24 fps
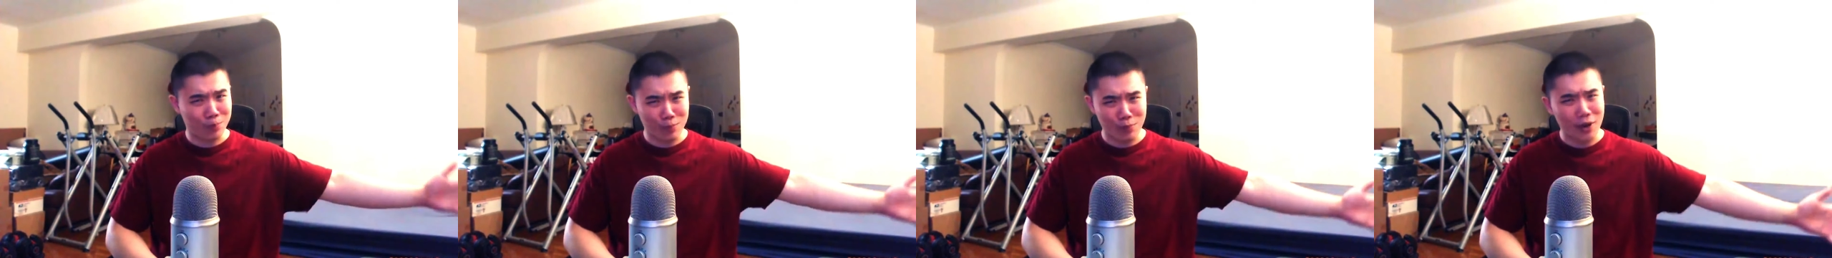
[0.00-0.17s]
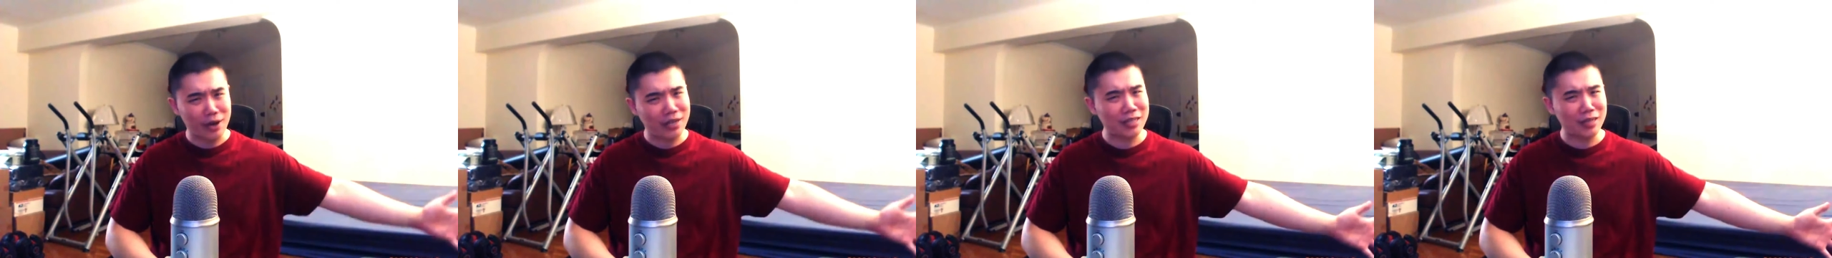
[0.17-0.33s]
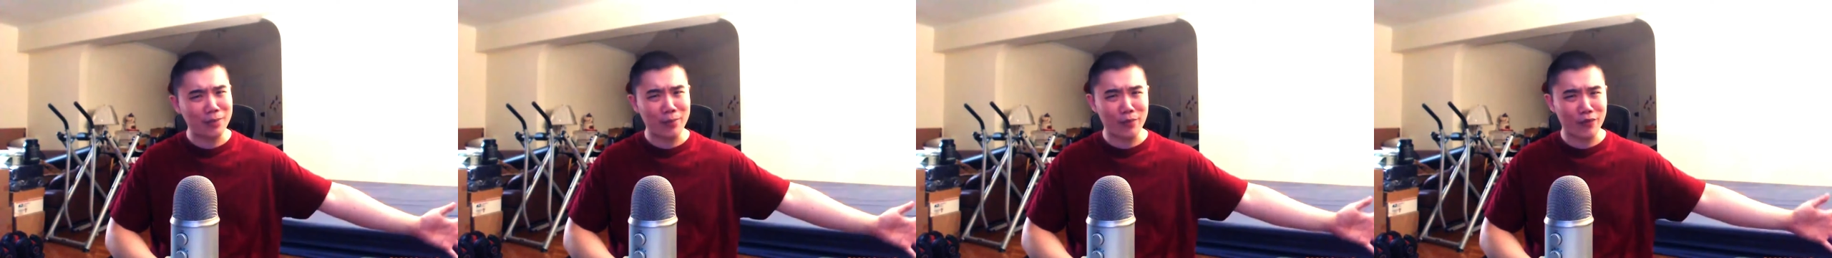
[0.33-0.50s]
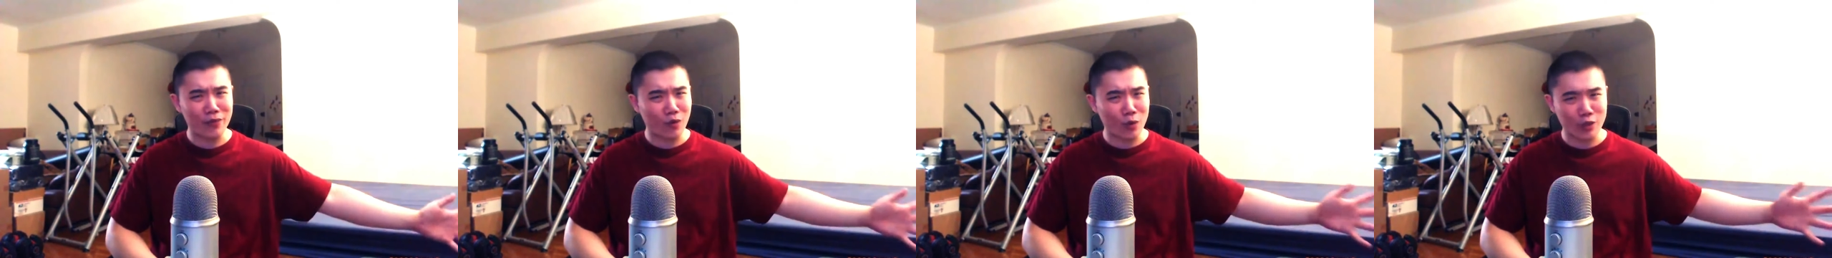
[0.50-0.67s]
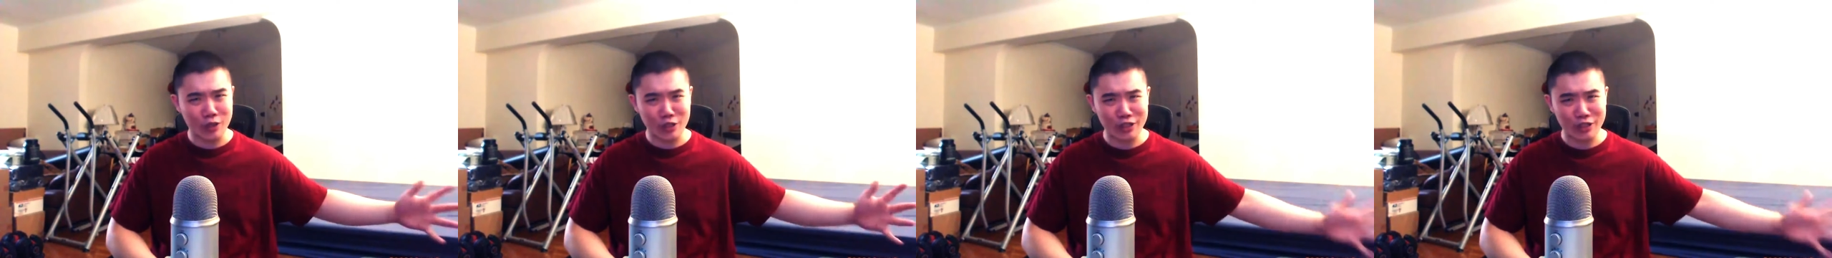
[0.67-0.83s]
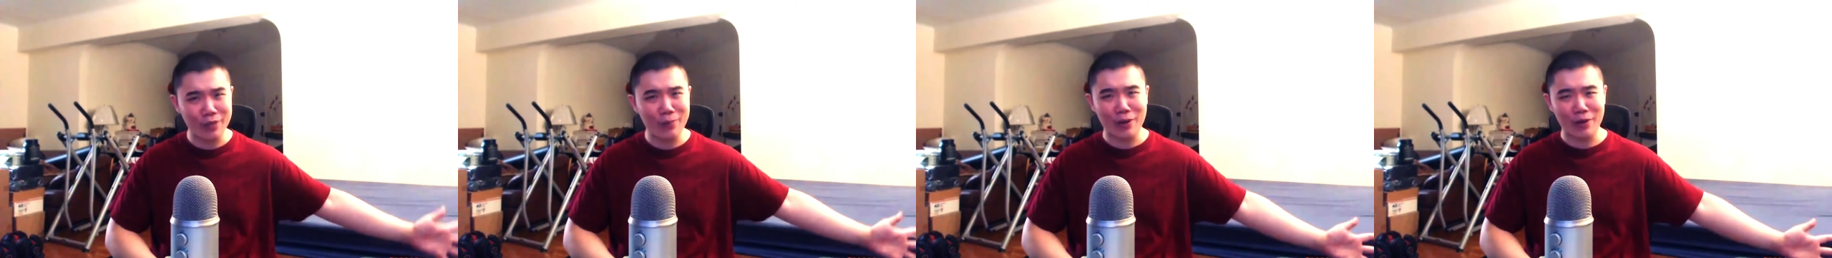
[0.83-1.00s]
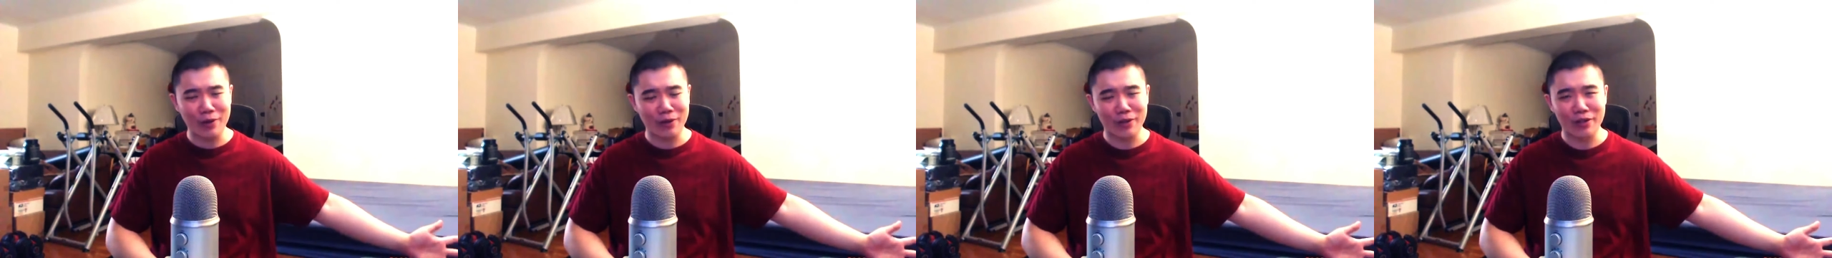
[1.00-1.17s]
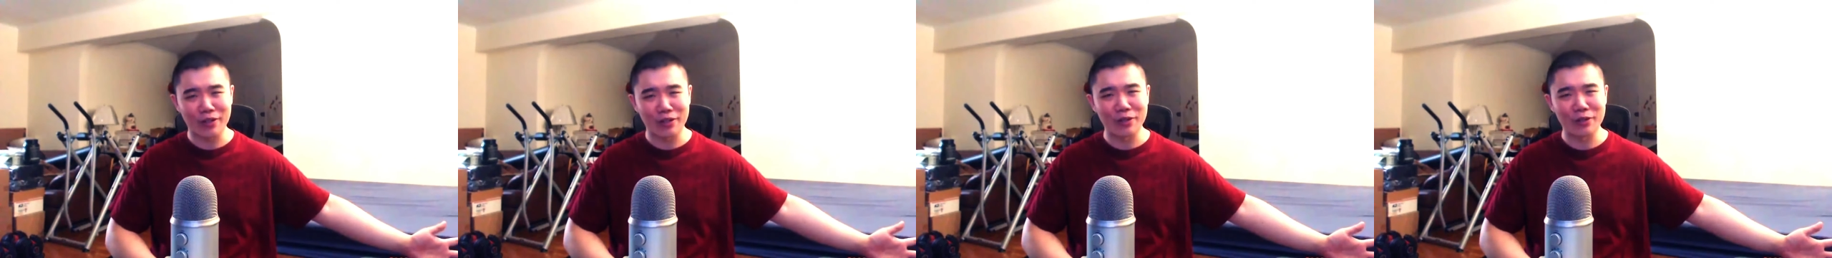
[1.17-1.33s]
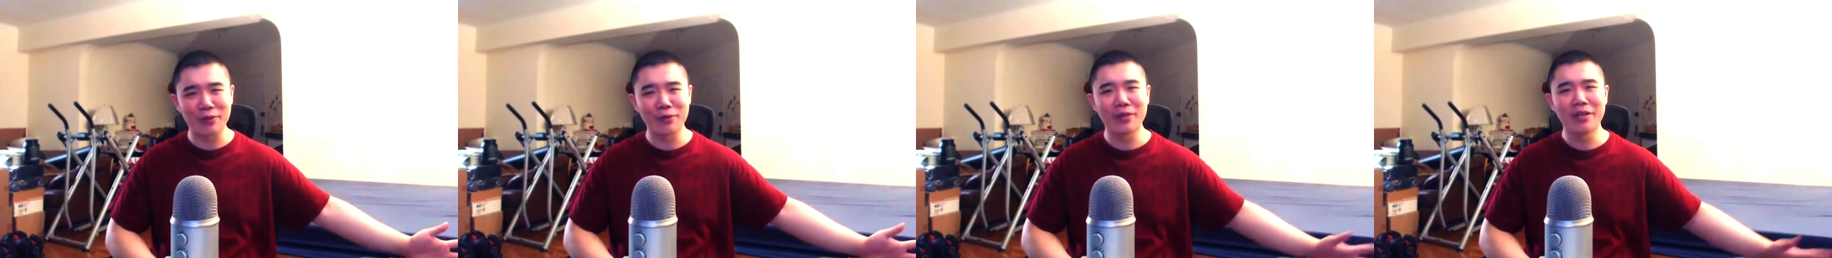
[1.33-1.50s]
pregnant before she barely
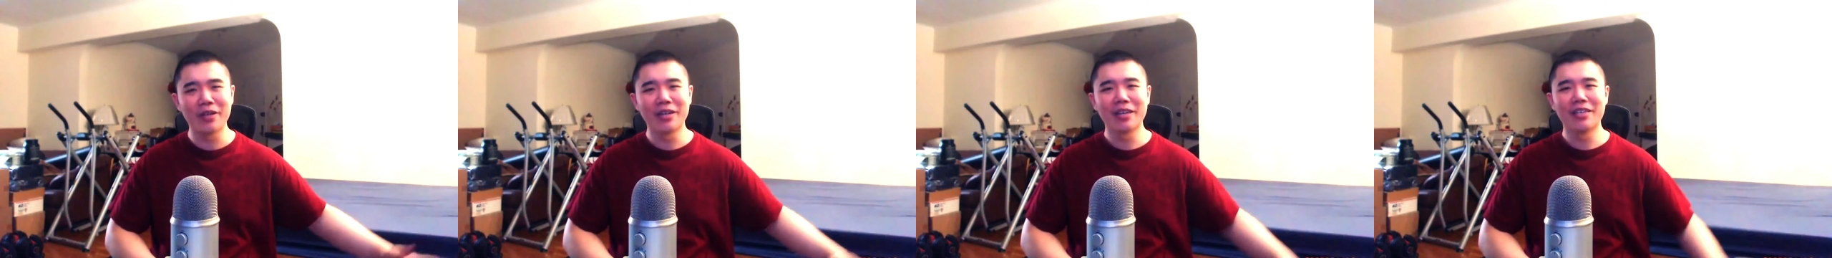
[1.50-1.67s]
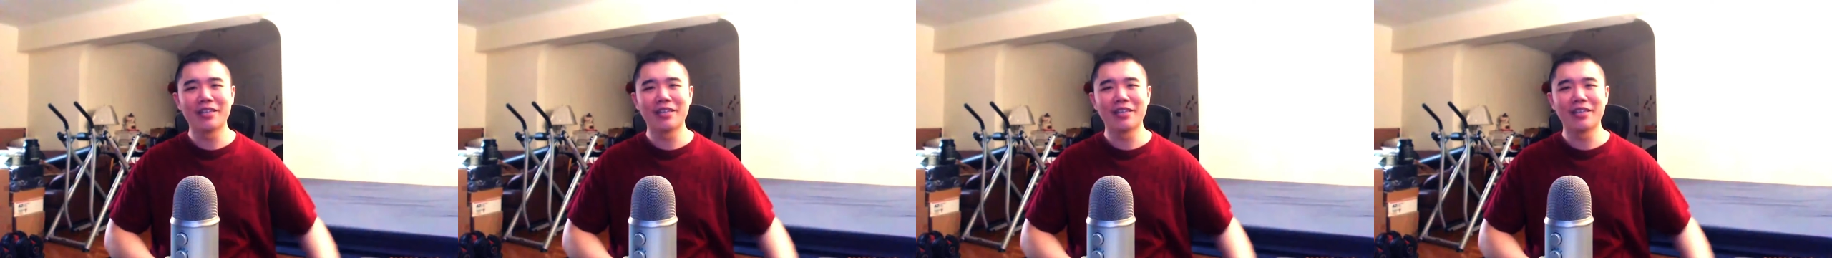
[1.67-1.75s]
knew.